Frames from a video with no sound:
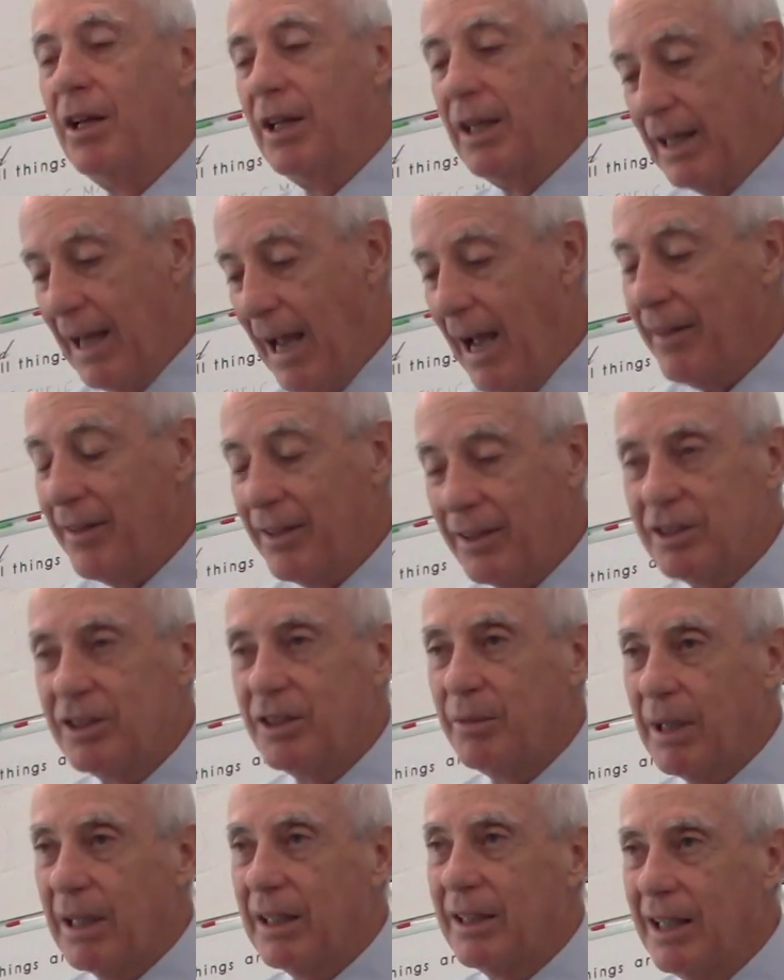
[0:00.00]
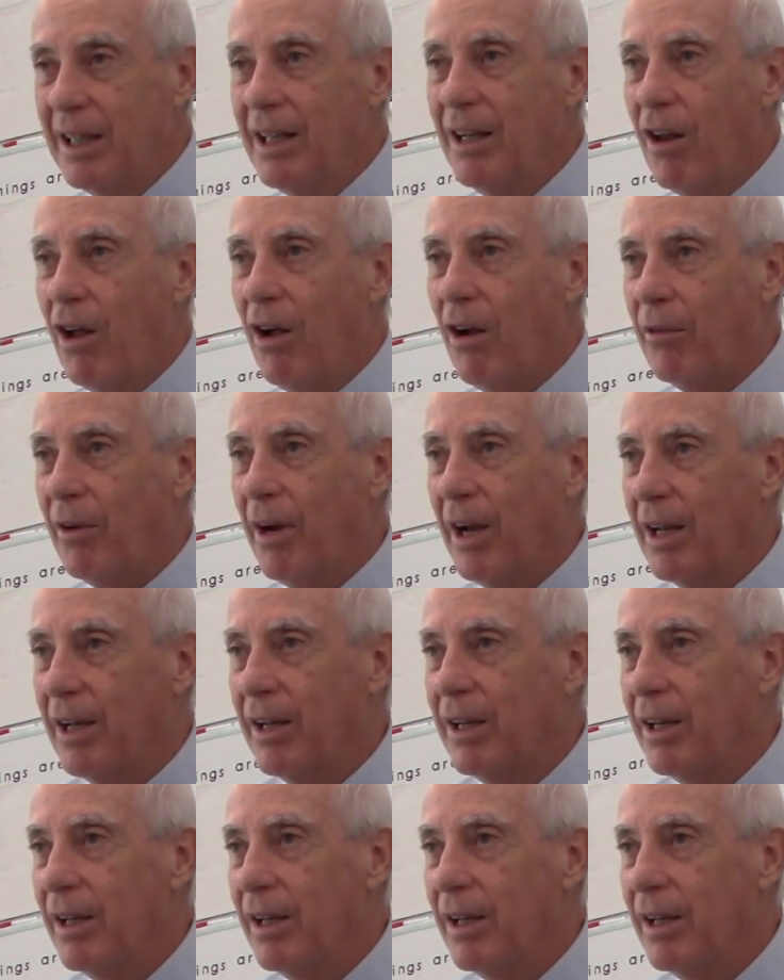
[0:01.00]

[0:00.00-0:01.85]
Yeah, this is a big deal, all right.